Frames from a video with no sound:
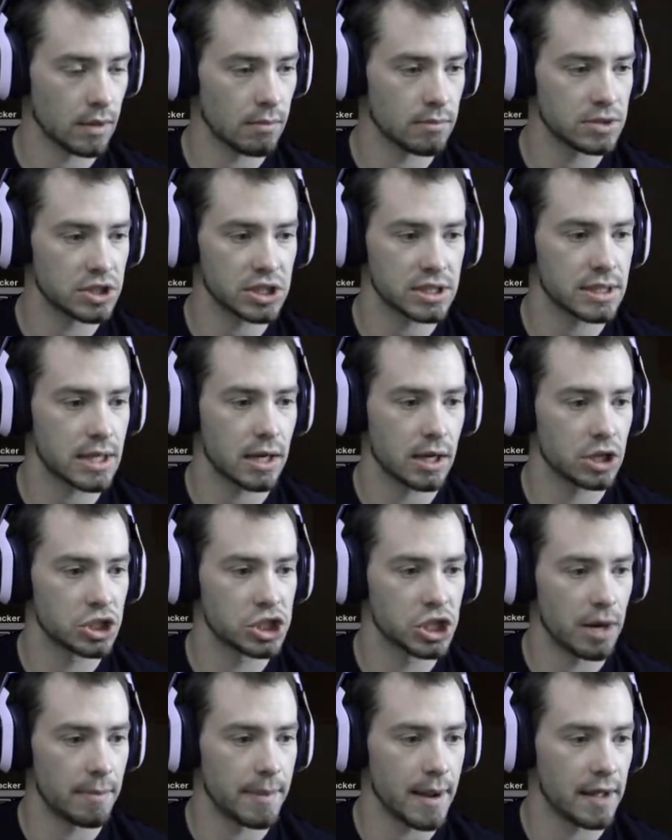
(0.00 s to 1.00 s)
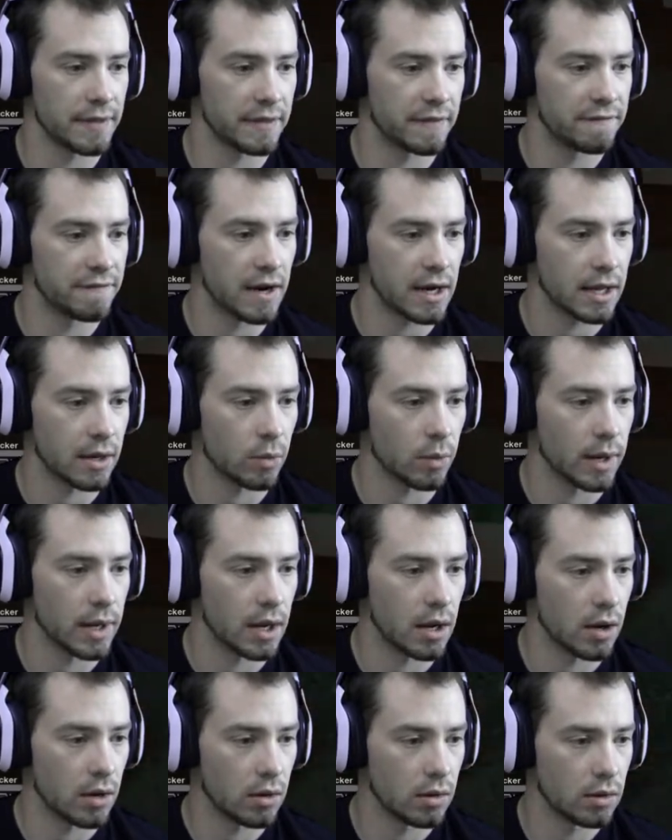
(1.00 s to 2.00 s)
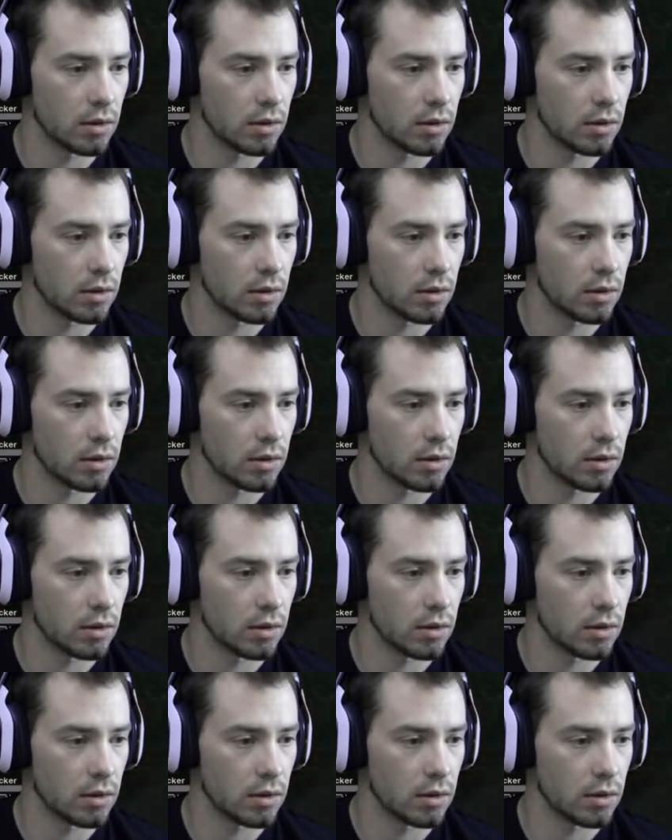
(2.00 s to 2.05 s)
I'm just gonna jump out the fucking window.